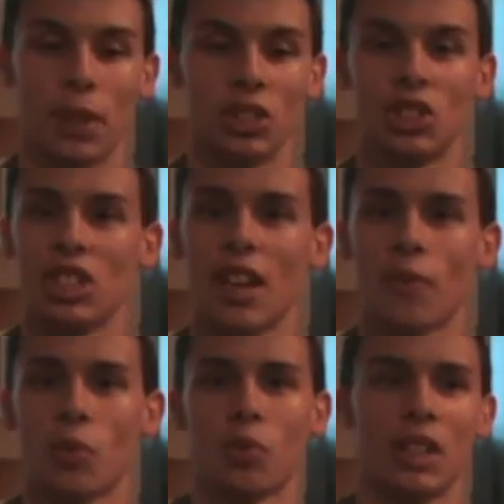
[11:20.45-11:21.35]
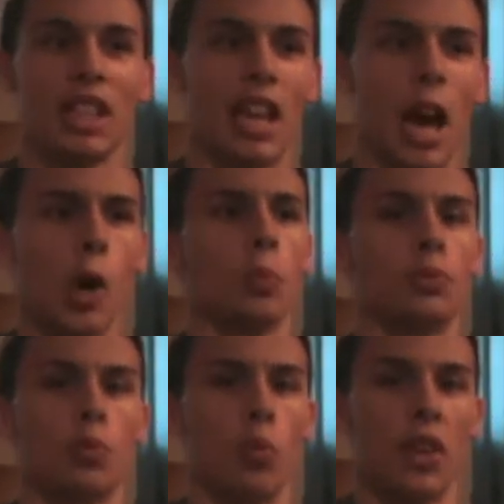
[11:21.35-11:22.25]
But she never really
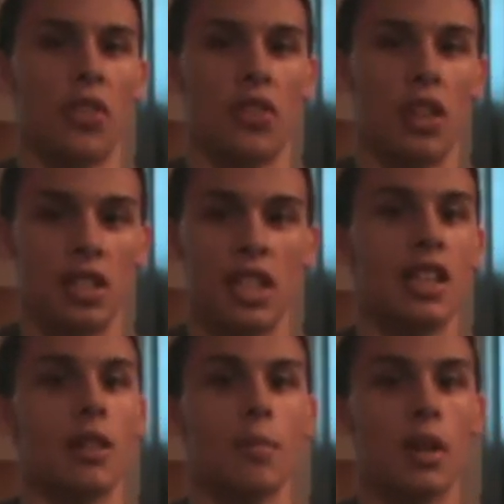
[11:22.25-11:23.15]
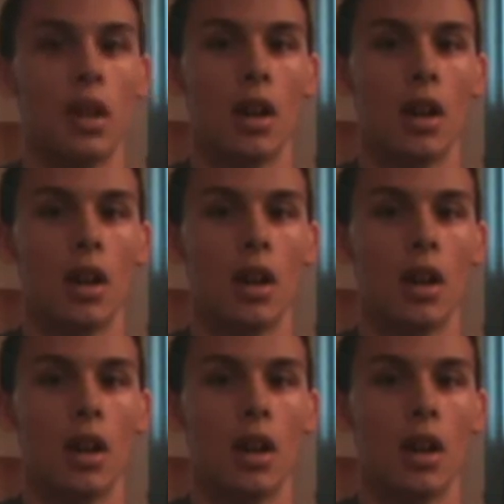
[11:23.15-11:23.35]
helped with the team.